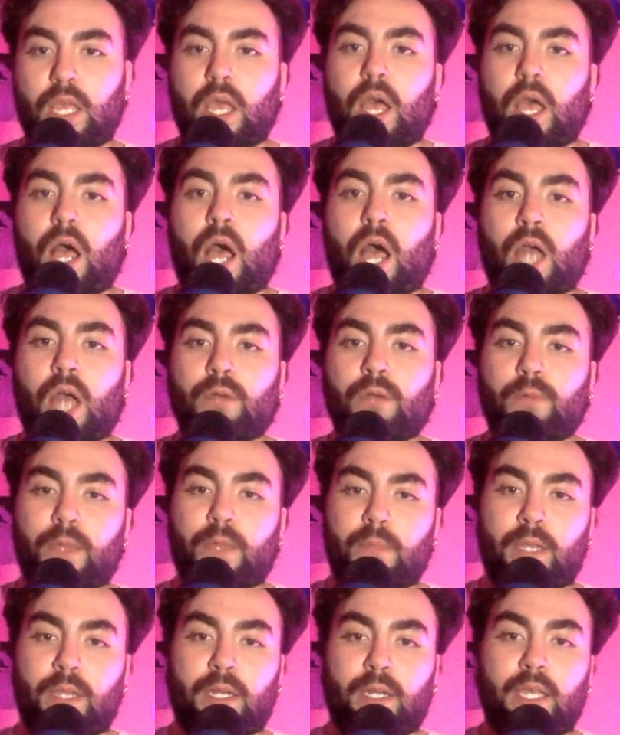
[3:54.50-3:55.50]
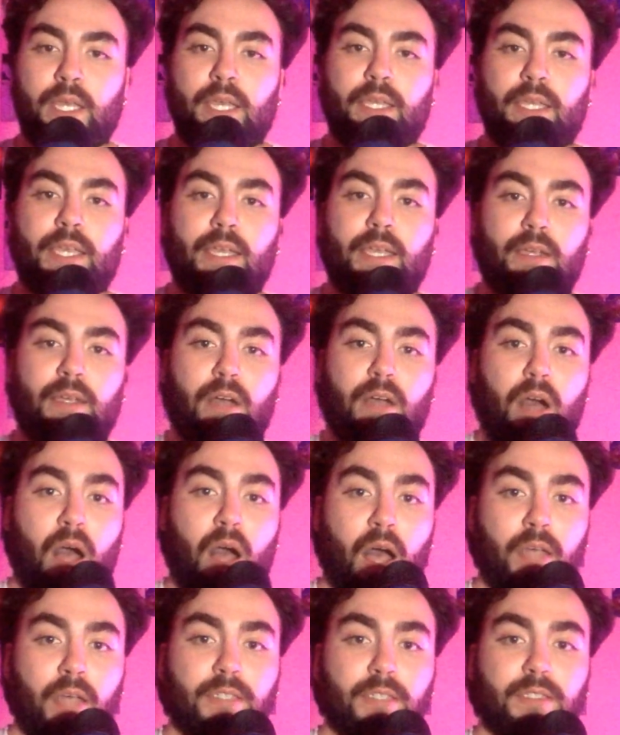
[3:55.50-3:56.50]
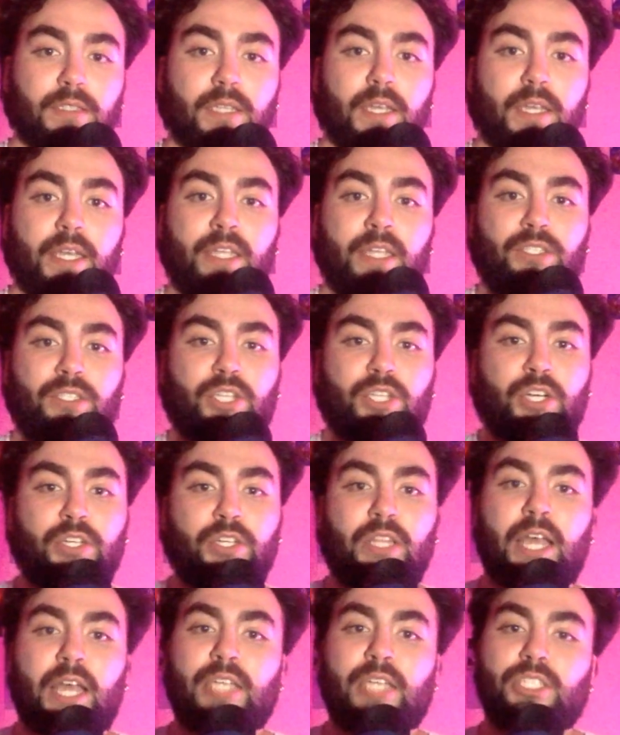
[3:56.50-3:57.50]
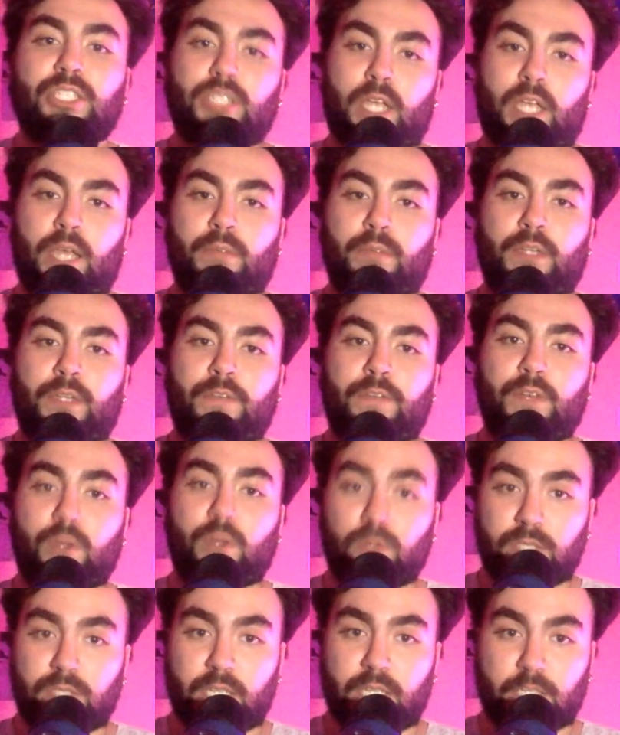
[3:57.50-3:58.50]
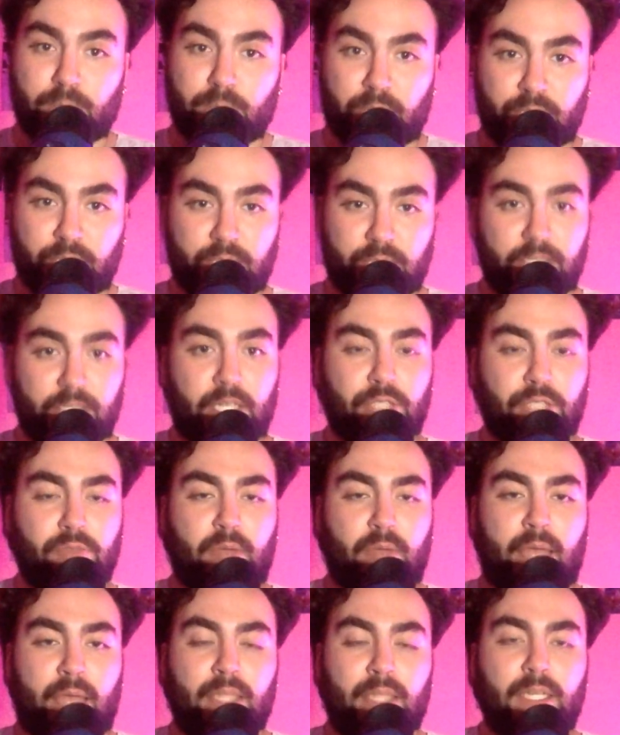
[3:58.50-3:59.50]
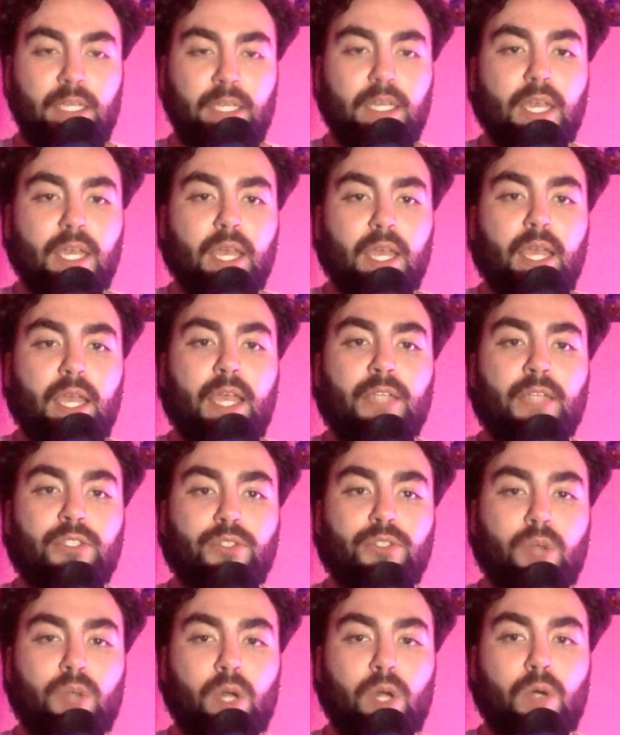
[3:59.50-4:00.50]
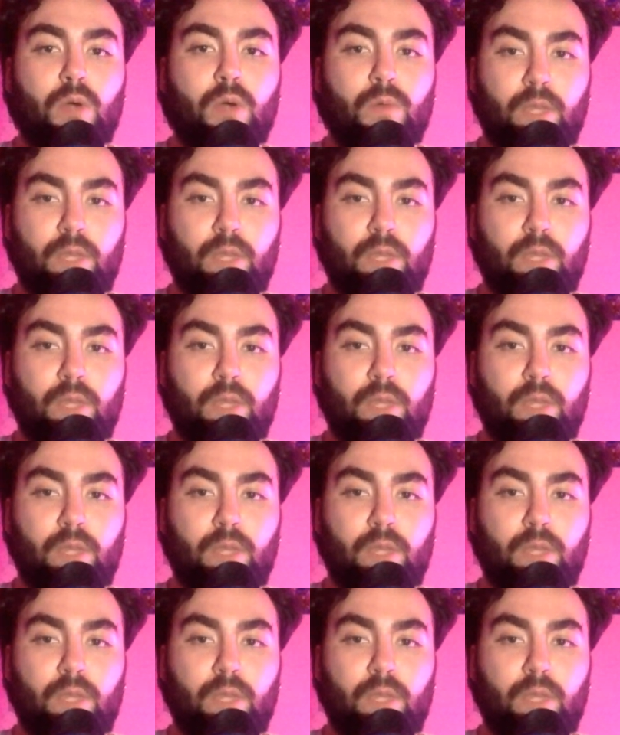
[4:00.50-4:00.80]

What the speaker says: On women, can cause internalized shame, difficulty expressing sexuality, and struggle with